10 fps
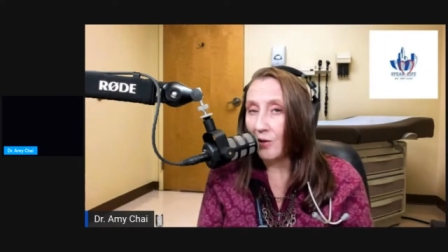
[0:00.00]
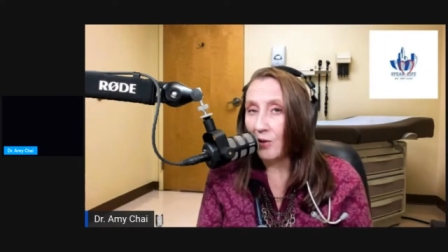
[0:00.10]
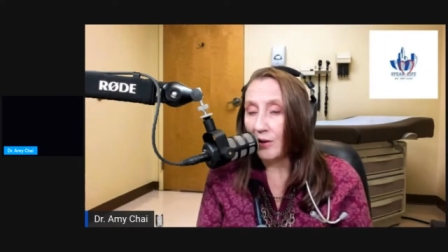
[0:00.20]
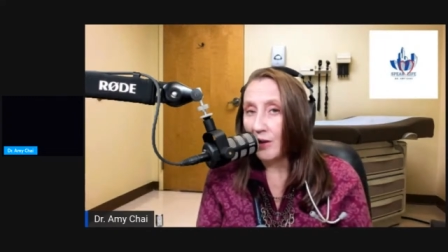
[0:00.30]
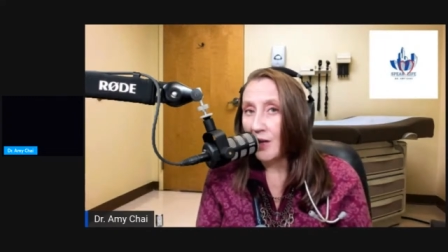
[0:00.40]

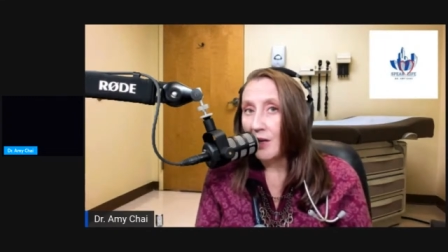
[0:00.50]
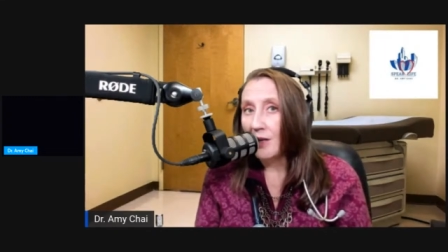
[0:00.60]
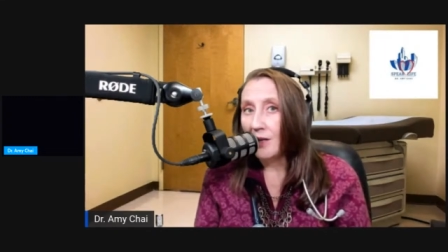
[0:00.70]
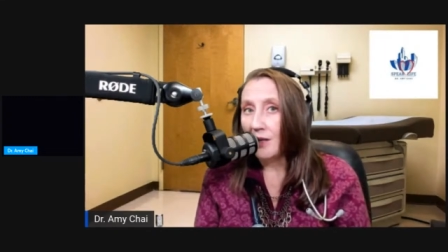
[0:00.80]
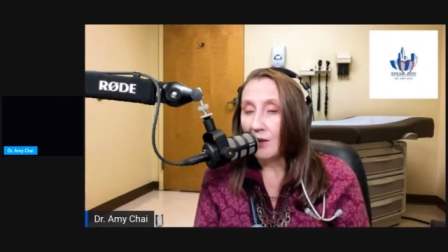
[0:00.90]
or,
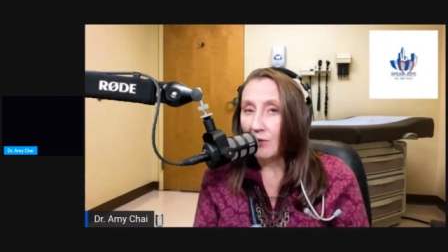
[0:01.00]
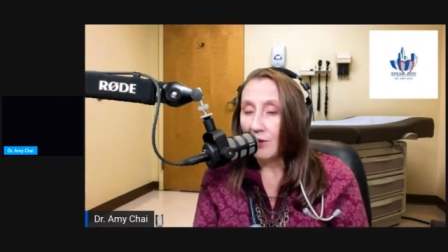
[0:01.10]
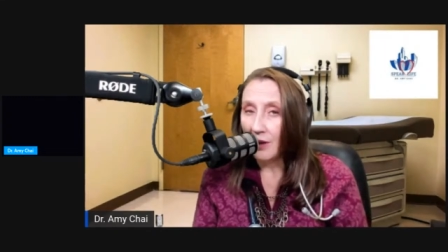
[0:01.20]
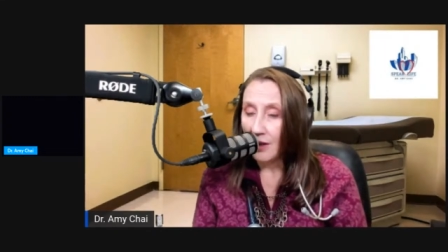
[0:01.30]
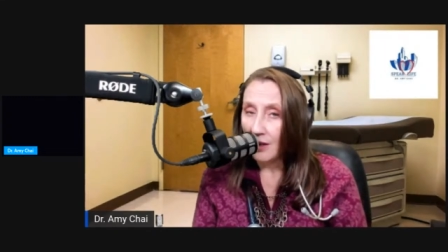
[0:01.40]

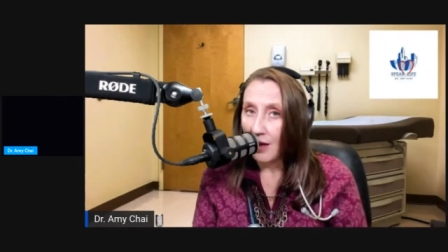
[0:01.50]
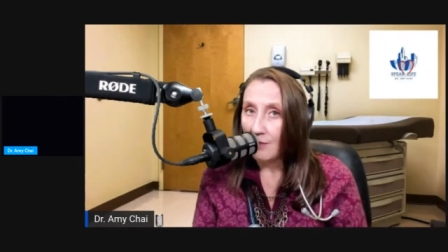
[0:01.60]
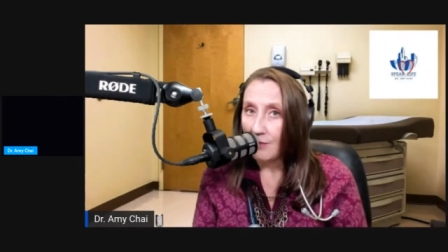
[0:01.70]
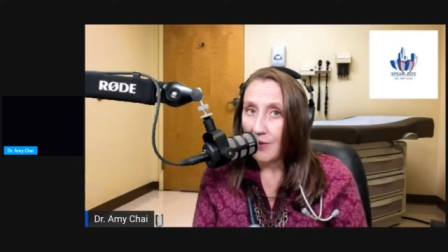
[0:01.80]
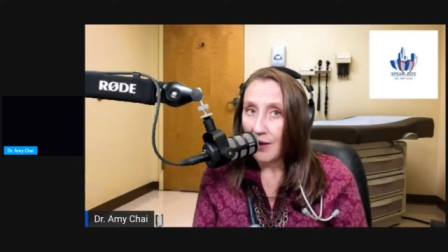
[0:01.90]
look at
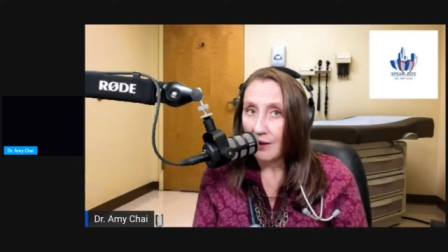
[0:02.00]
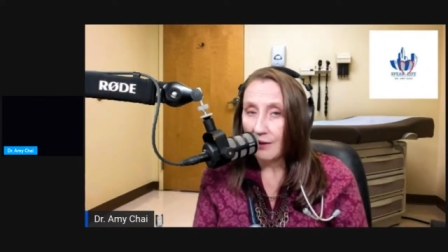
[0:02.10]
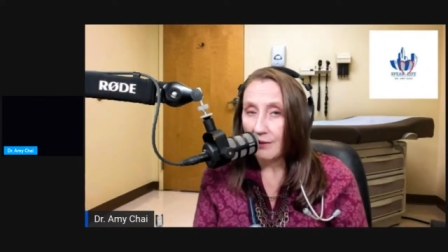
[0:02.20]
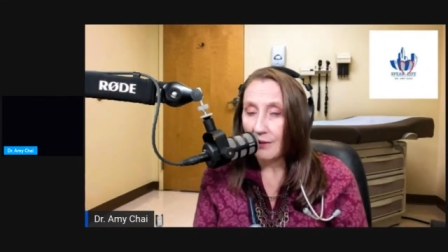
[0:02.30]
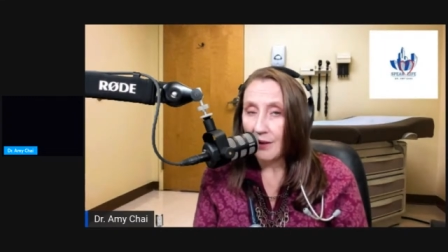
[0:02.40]
them, they're,